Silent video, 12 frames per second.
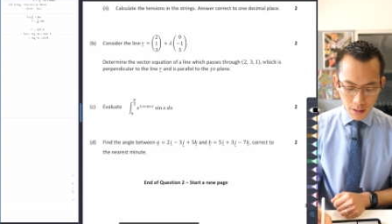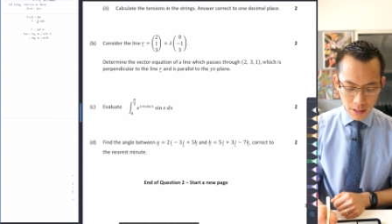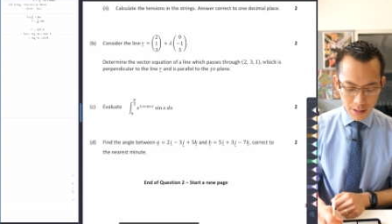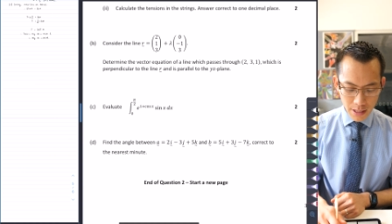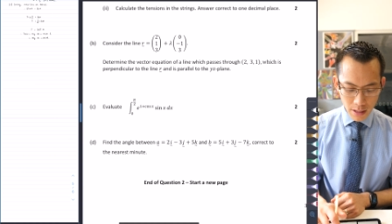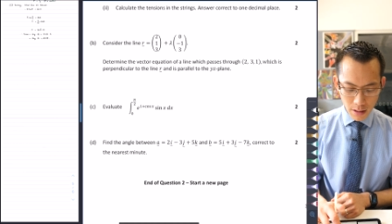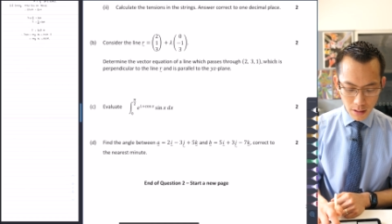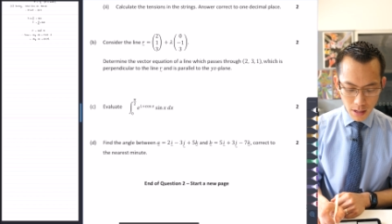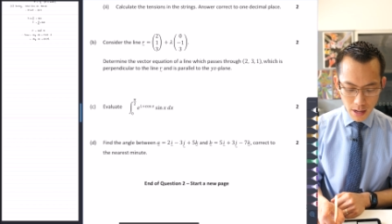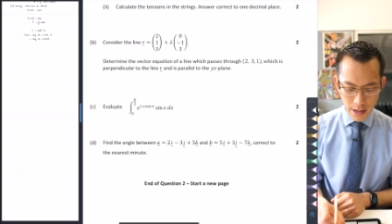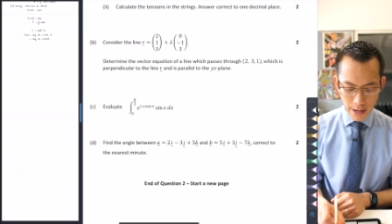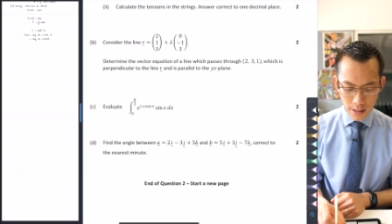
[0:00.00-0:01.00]
Consider the
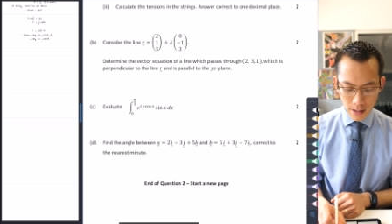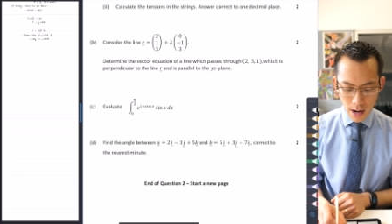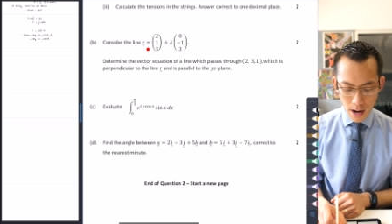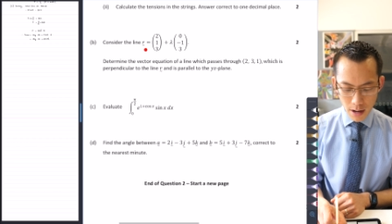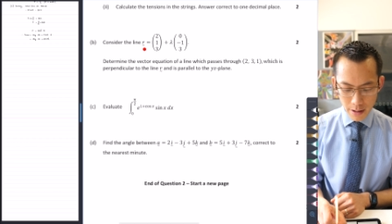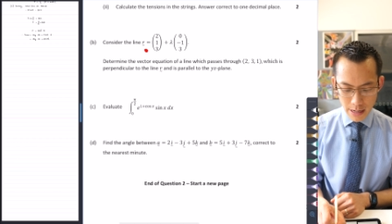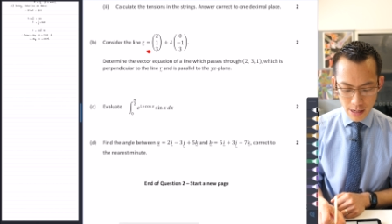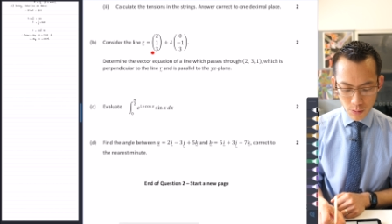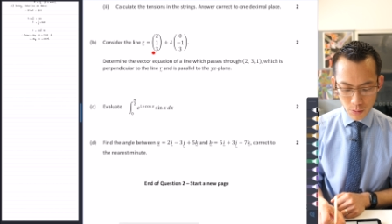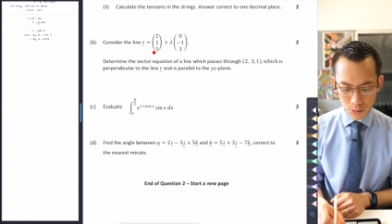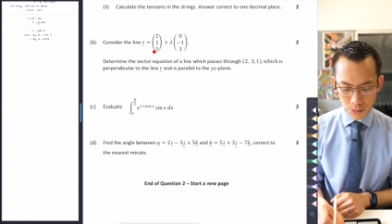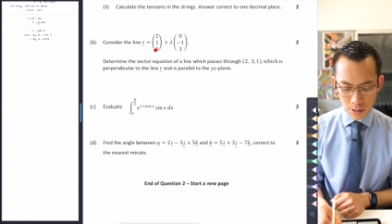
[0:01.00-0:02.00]
line r
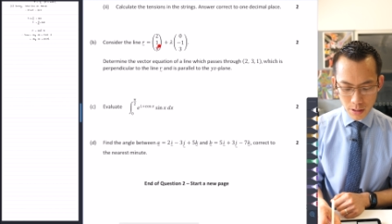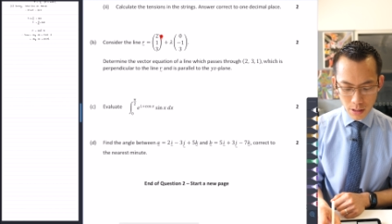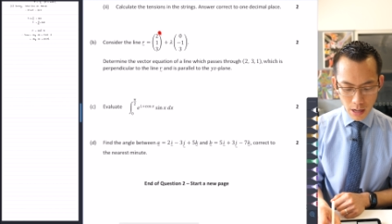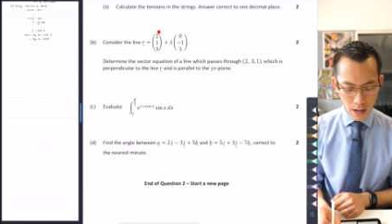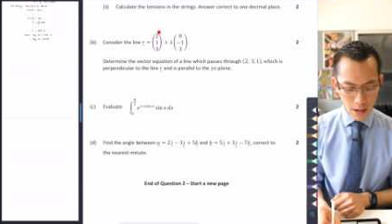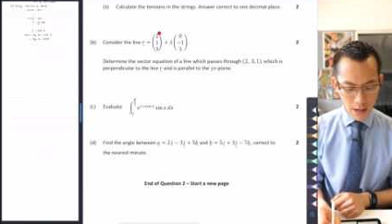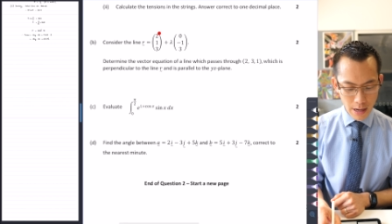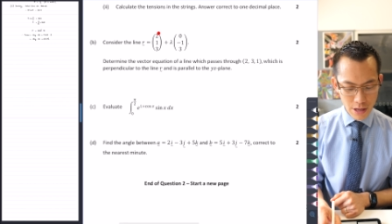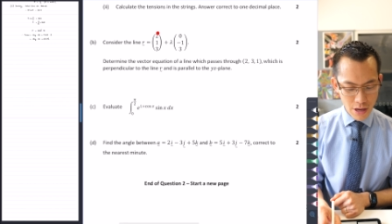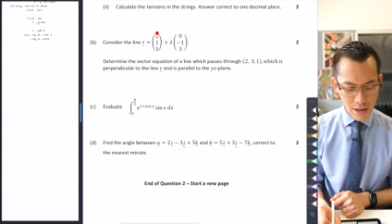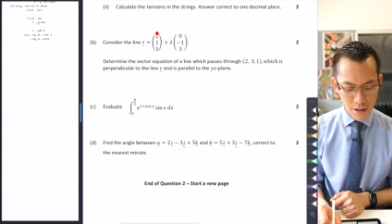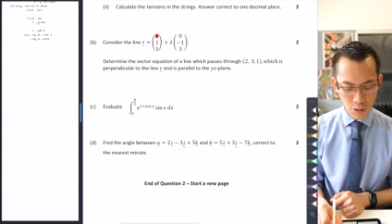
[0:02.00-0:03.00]
equals, uh,
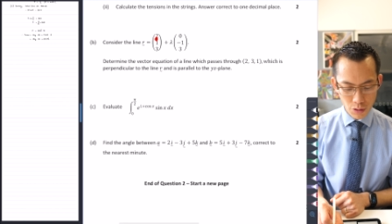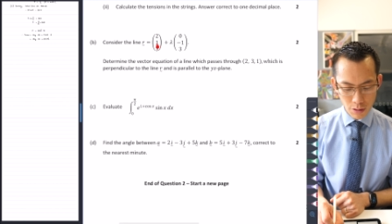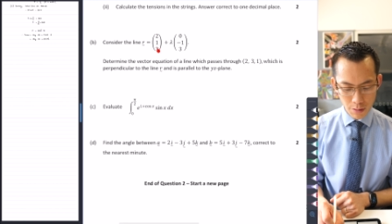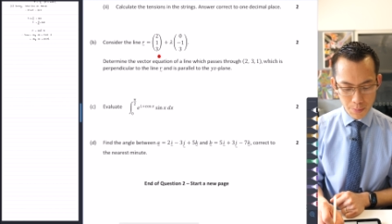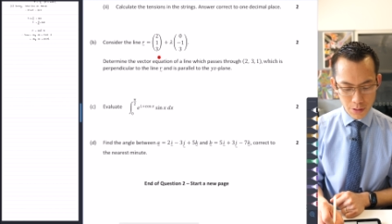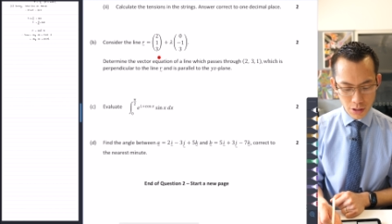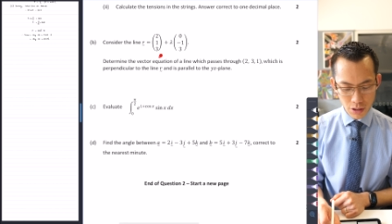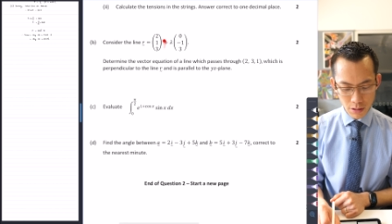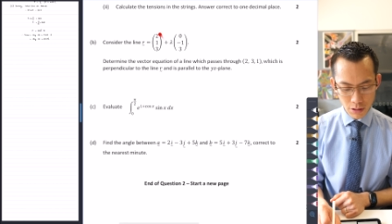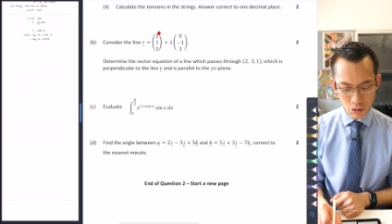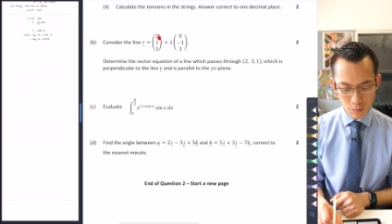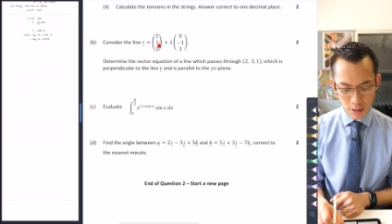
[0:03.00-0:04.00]
and here's your
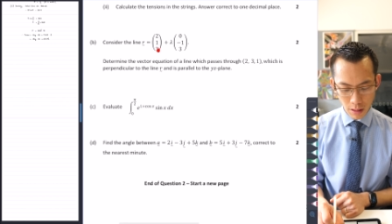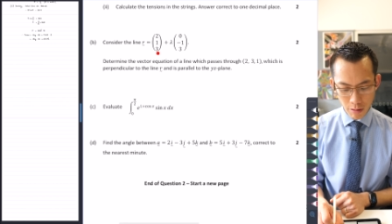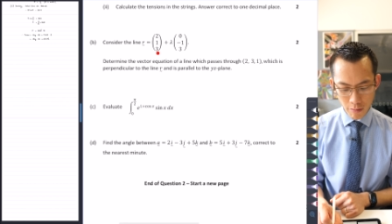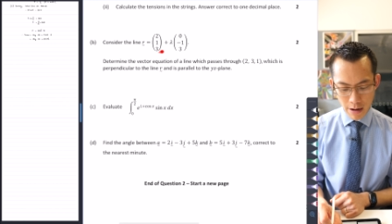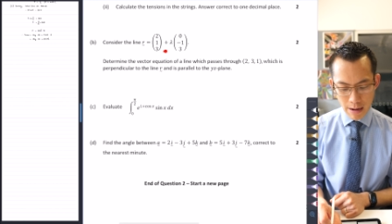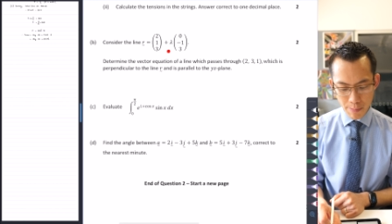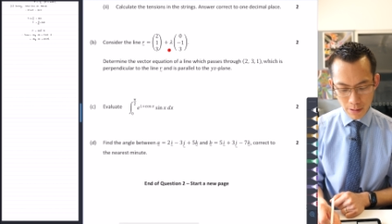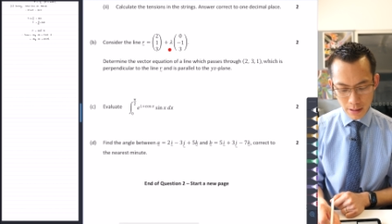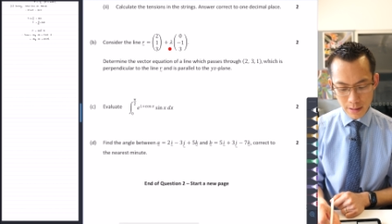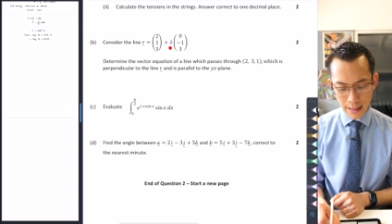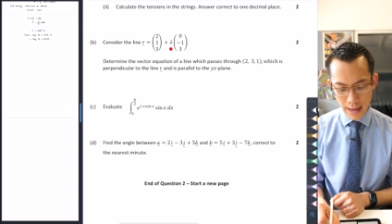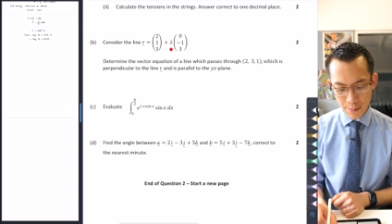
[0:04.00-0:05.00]
position, 2, 1, 3,
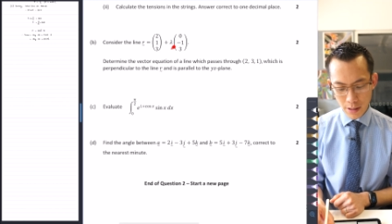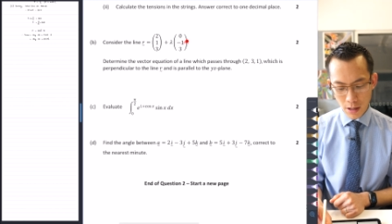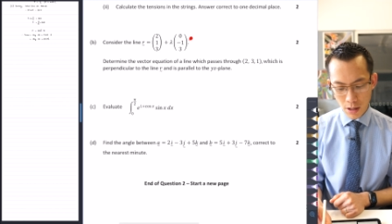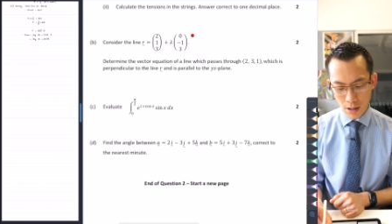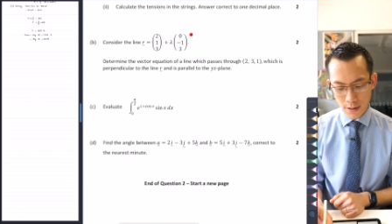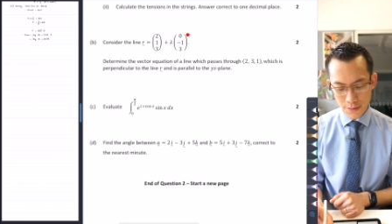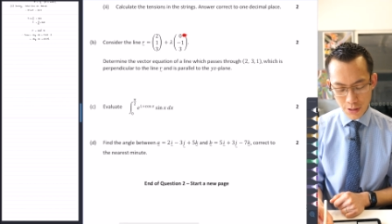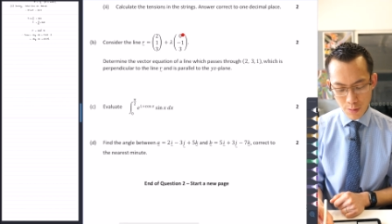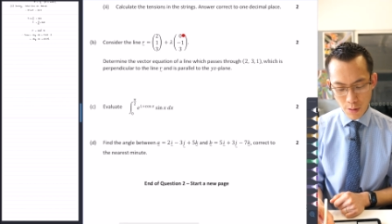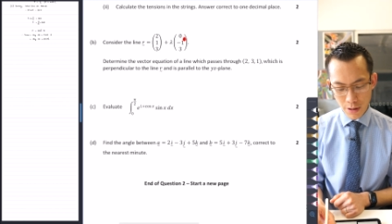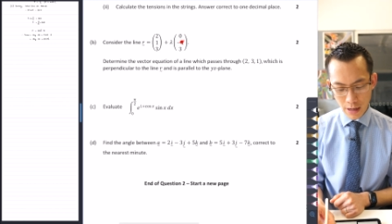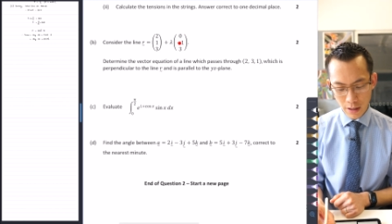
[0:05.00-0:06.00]
plus lambda of
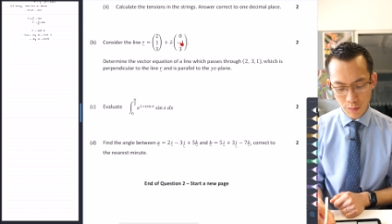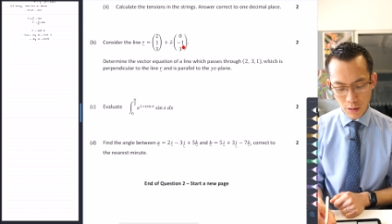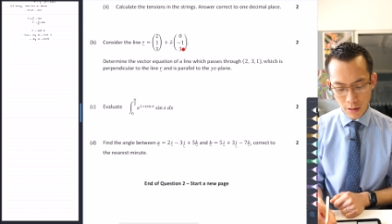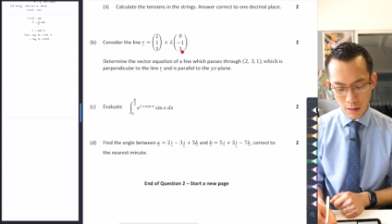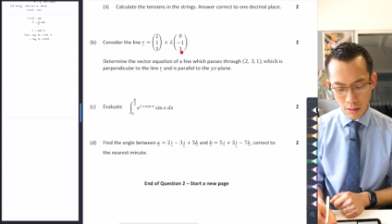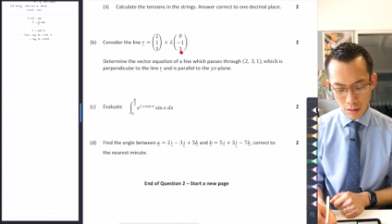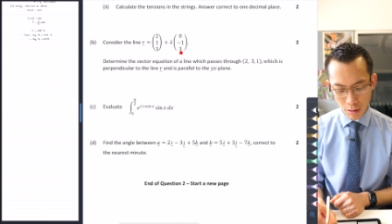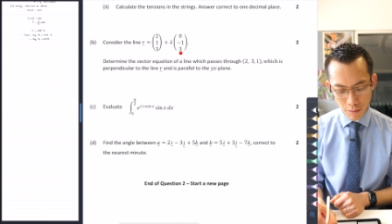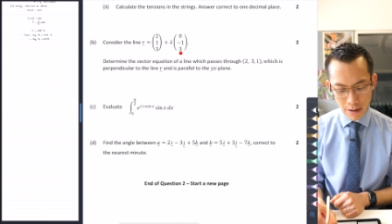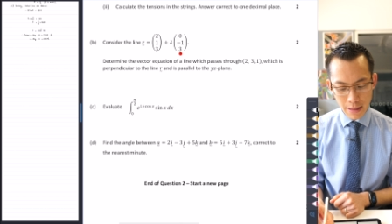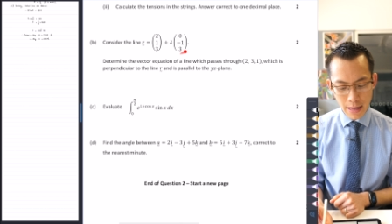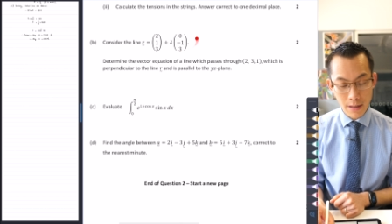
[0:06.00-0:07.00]
0, negative 1,
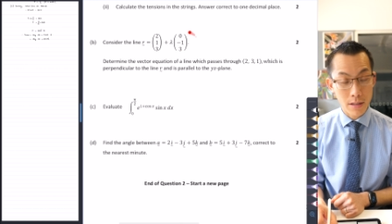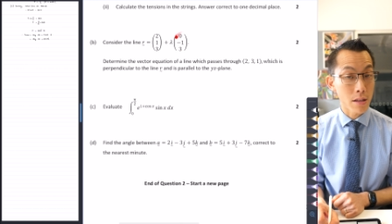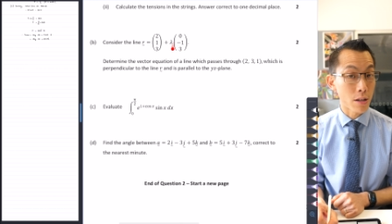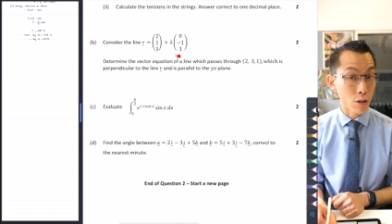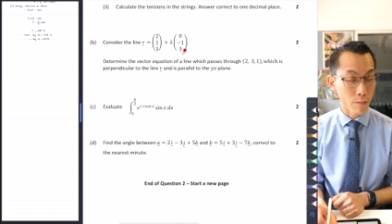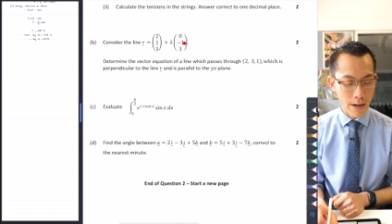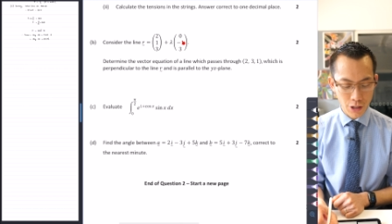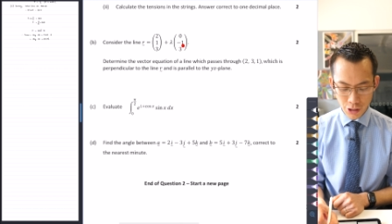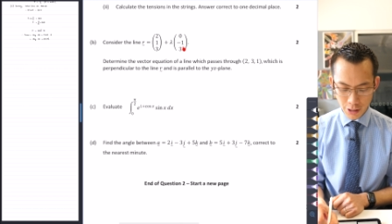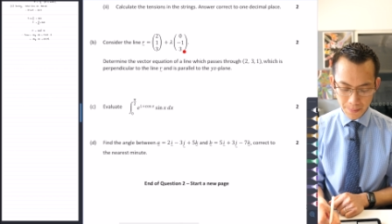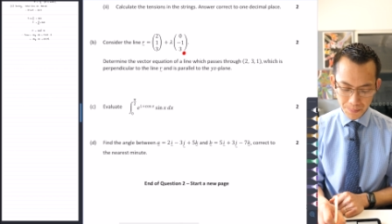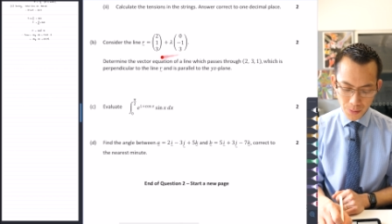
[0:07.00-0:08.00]
3, there's the
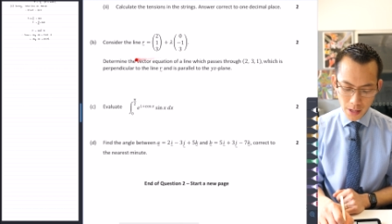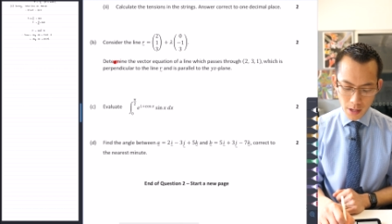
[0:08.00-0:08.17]
direction.